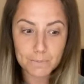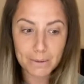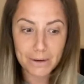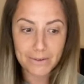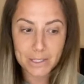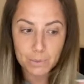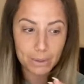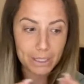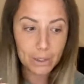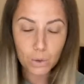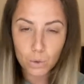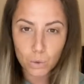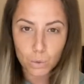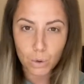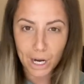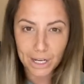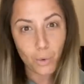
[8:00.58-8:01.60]
spirits we are all
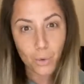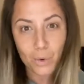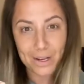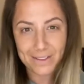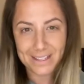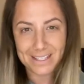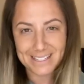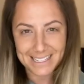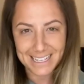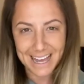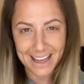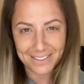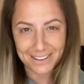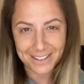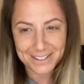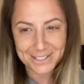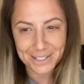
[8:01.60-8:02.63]
one all in this
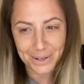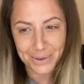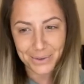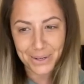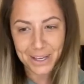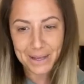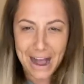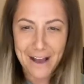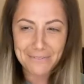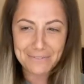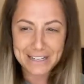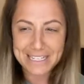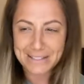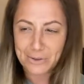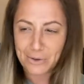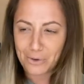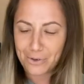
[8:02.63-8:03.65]
together so have this
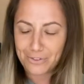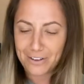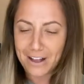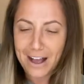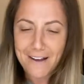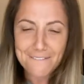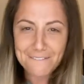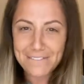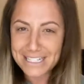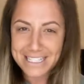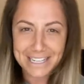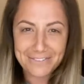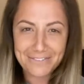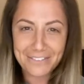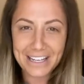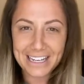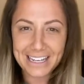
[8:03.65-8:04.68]
sort of fuzzy
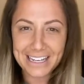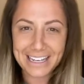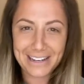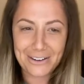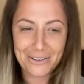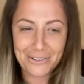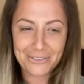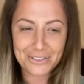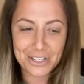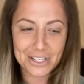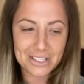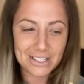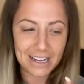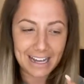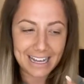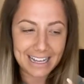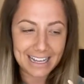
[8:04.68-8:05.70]
feeling of just
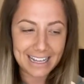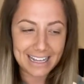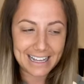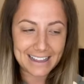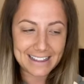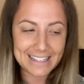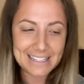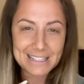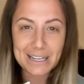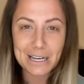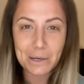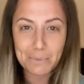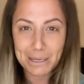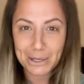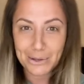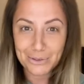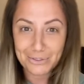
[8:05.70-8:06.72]
like this is going to
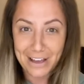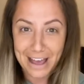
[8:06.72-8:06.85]
be good for